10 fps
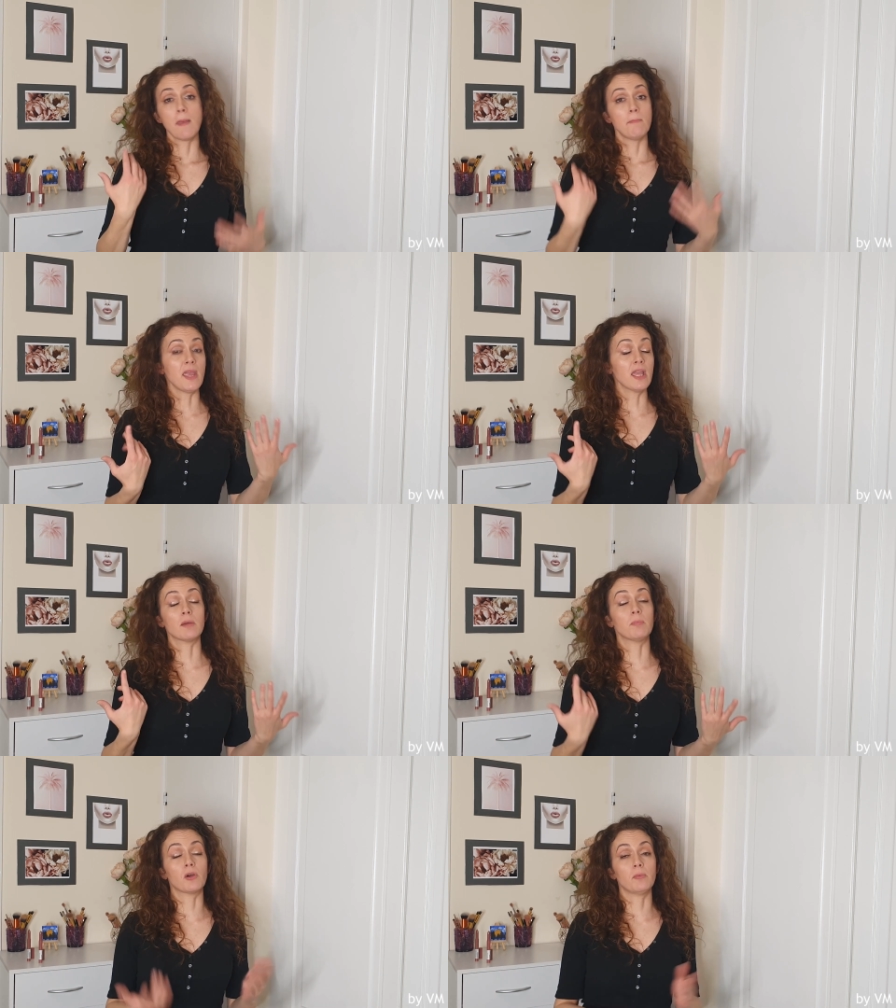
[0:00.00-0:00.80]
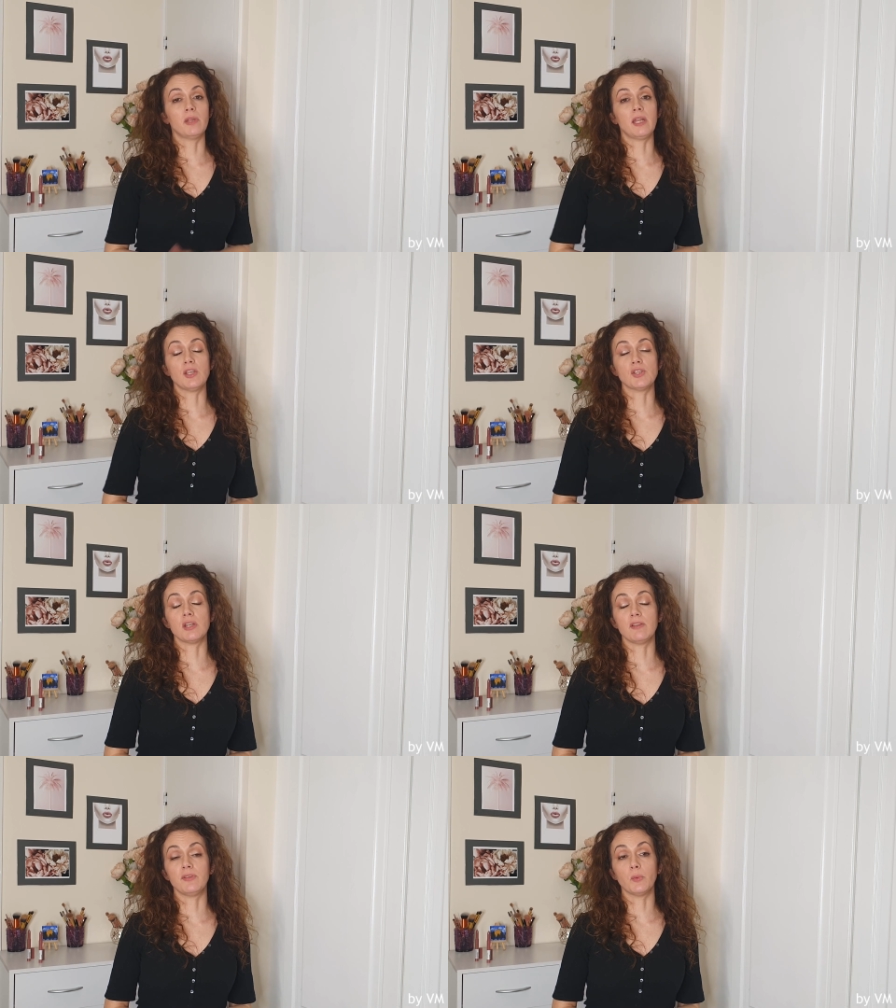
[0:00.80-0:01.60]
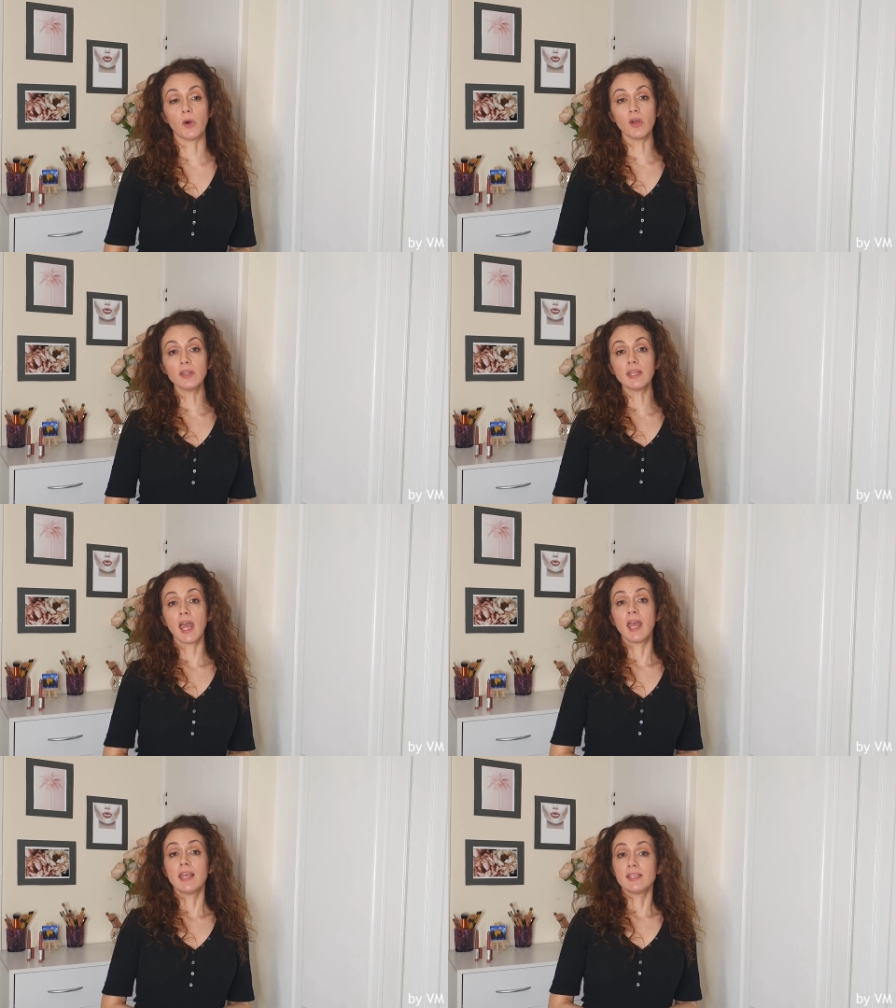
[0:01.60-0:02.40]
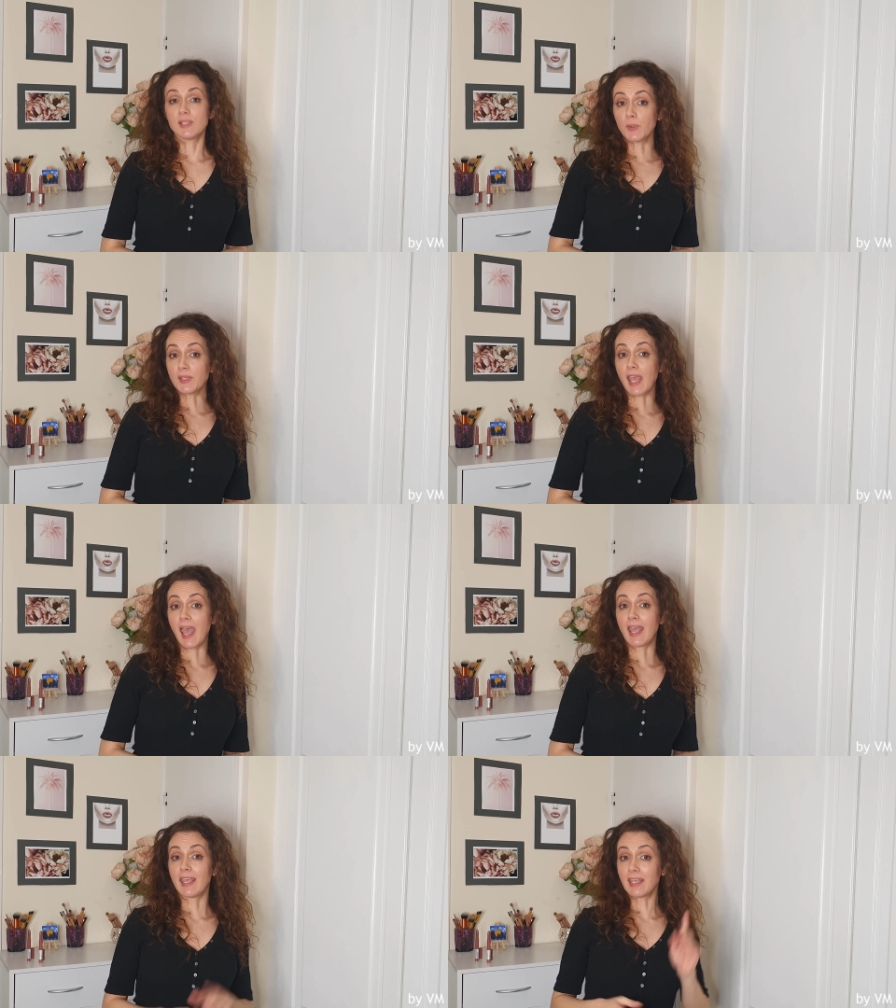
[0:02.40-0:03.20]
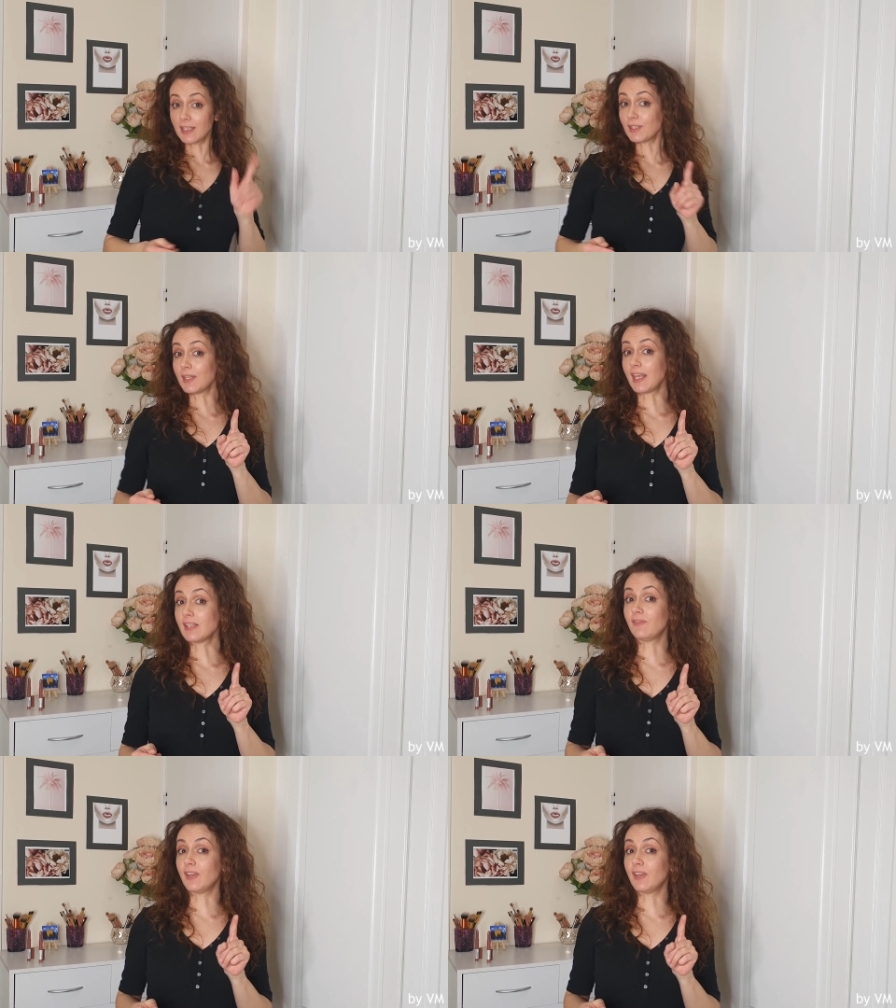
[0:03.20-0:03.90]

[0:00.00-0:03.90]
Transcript: makeup combination if you want. So yeah, in today's